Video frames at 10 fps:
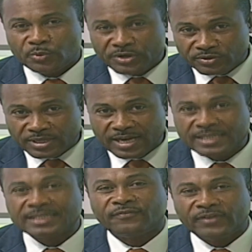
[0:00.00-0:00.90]
know that
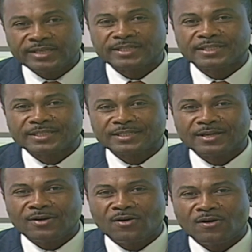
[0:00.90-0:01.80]
he's the face
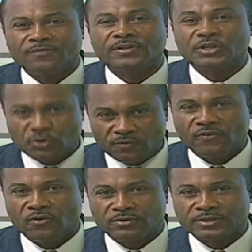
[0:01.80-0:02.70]
of the new
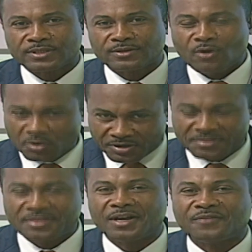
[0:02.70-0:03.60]
force, or the
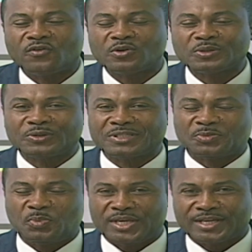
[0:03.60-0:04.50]
third force, so to
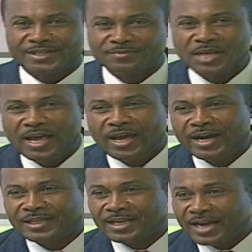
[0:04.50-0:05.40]
speak.
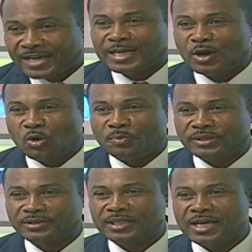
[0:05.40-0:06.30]
And the lines are
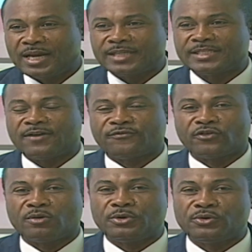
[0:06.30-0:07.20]
open. Let's hear
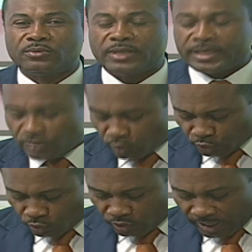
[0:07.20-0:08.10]
from you. Let's
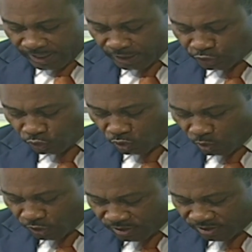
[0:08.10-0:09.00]
also get to know
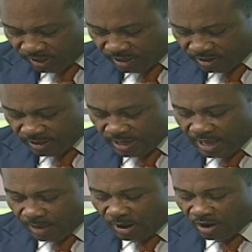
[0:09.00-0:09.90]
what you think
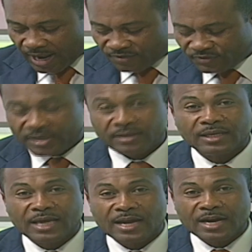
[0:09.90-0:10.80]
about governing
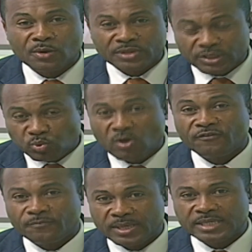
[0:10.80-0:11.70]
Ghana with a
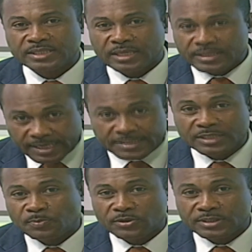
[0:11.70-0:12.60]
12-minute state. It
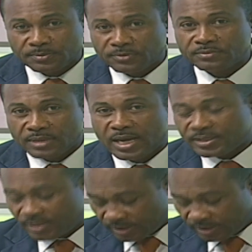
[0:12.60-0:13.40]
is possible. I think